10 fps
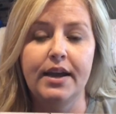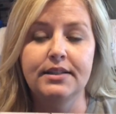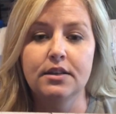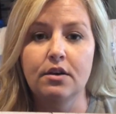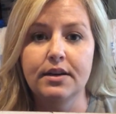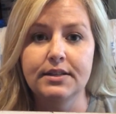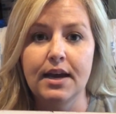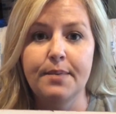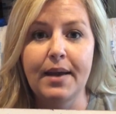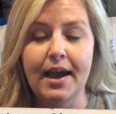it, as long as
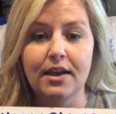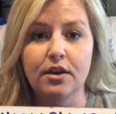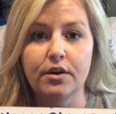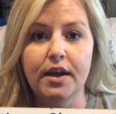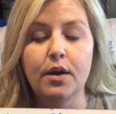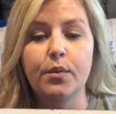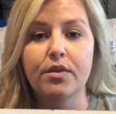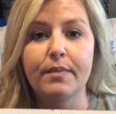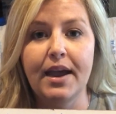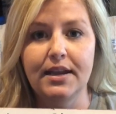I'm accurate
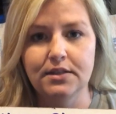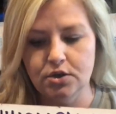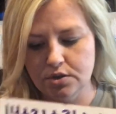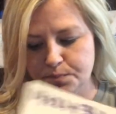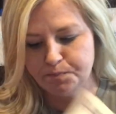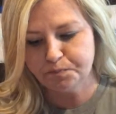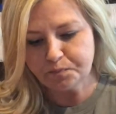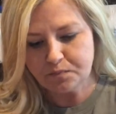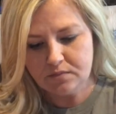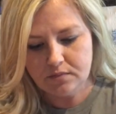with my answers.
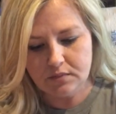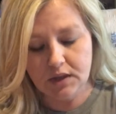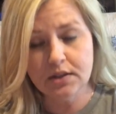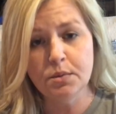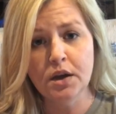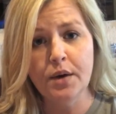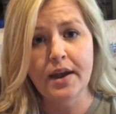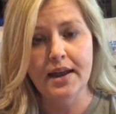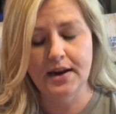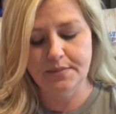So I'm going to go
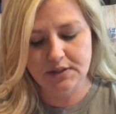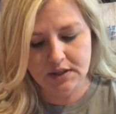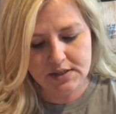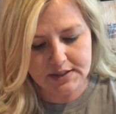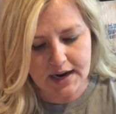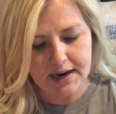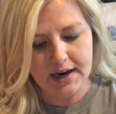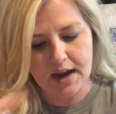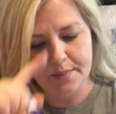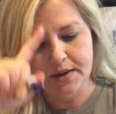ahead and I'm just going to stack
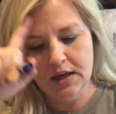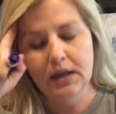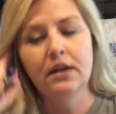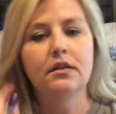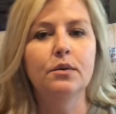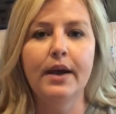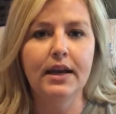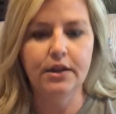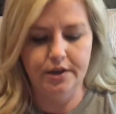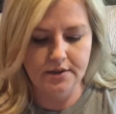it up the way
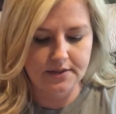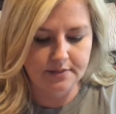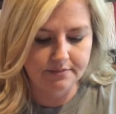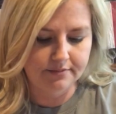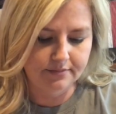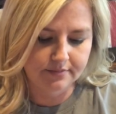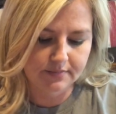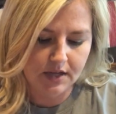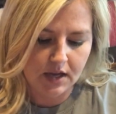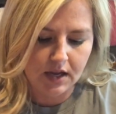it looks.
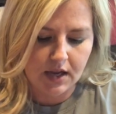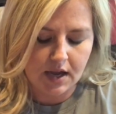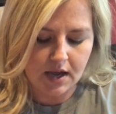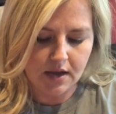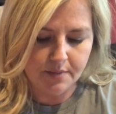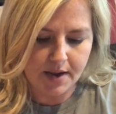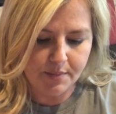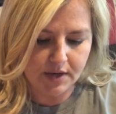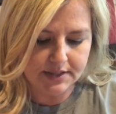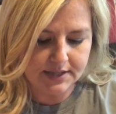
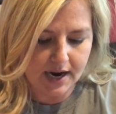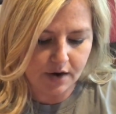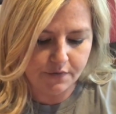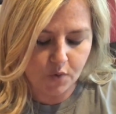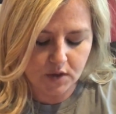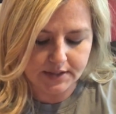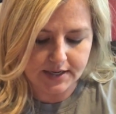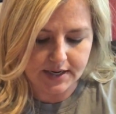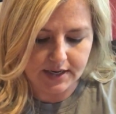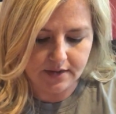I'm going to stack
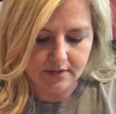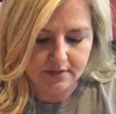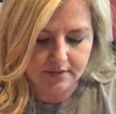14,